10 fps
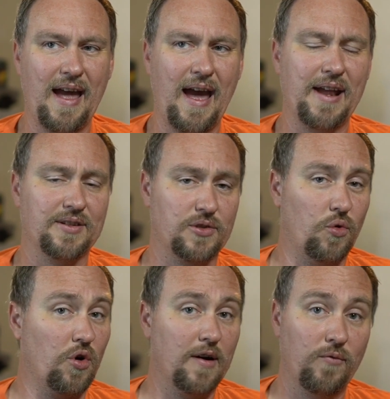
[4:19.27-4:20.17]
at a
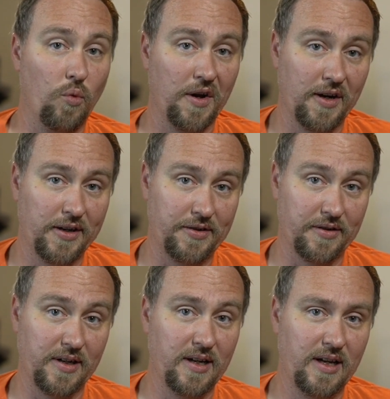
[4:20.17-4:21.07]
score of
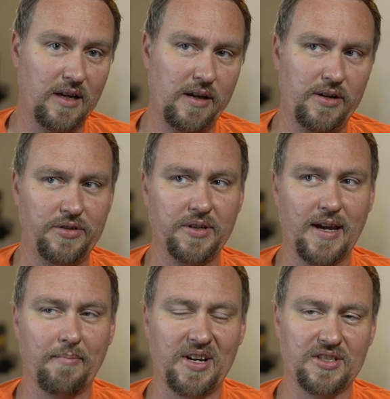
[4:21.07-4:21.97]
100 to
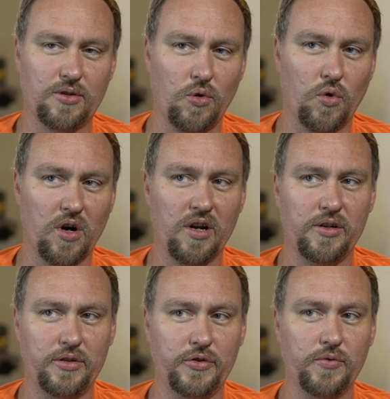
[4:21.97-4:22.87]
get my score
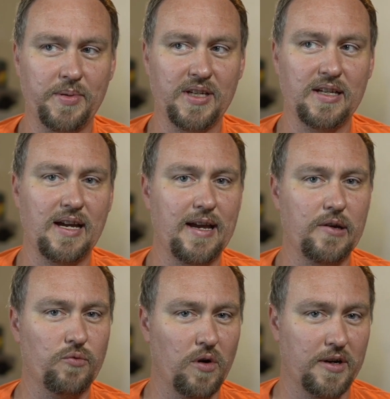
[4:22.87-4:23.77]
to be
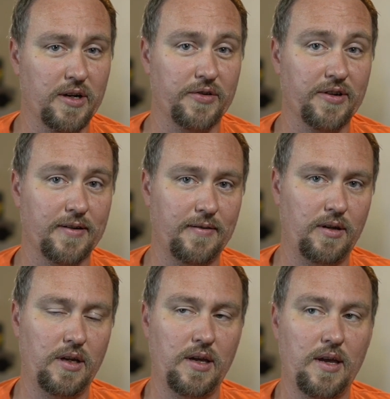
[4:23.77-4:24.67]
a 100.
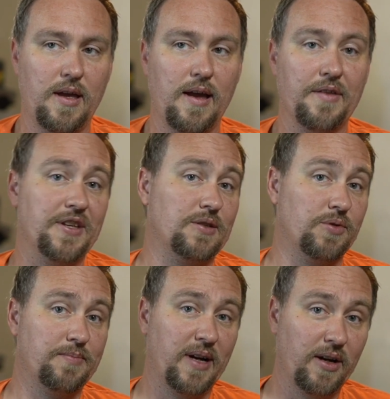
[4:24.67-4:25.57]
And this
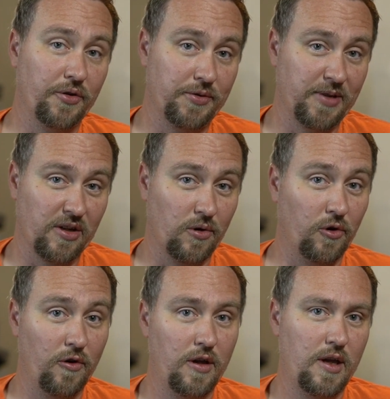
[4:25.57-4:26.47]
was my ultimate
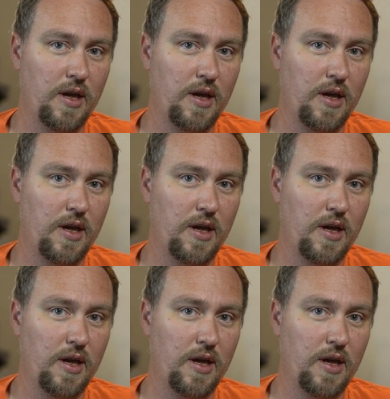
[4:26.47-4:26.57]
goal.